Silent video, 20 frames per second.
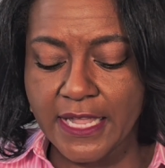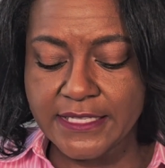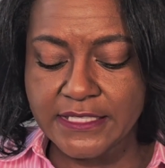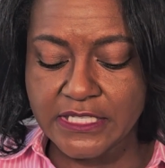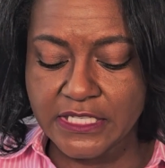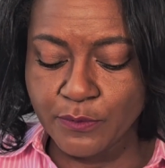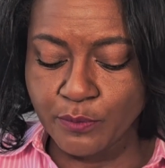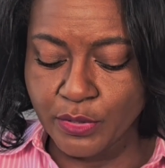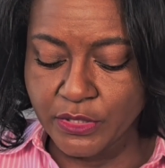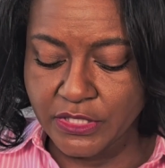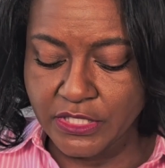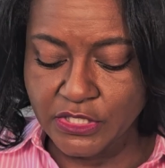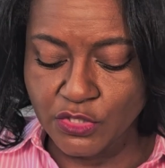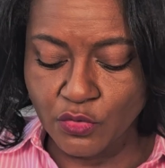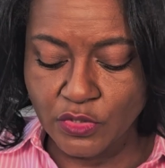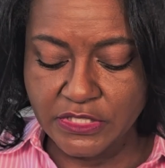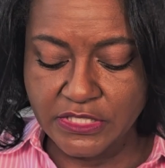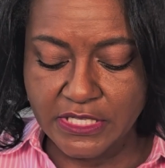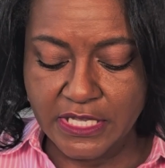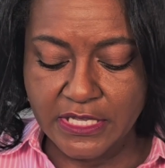I did put this
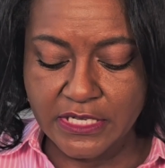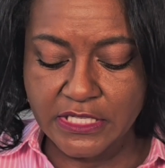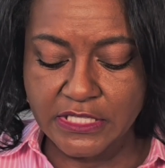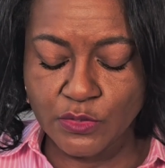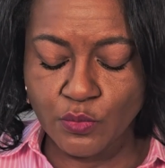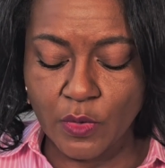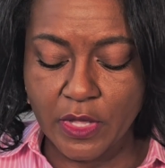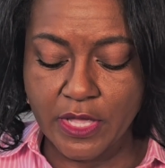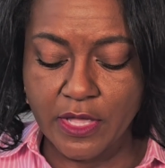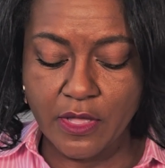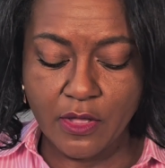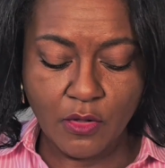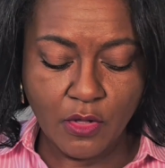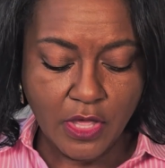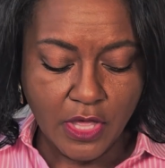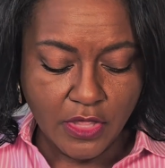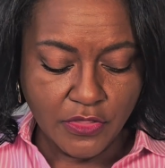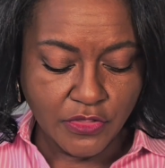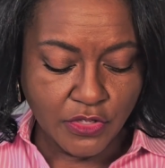on skin as well.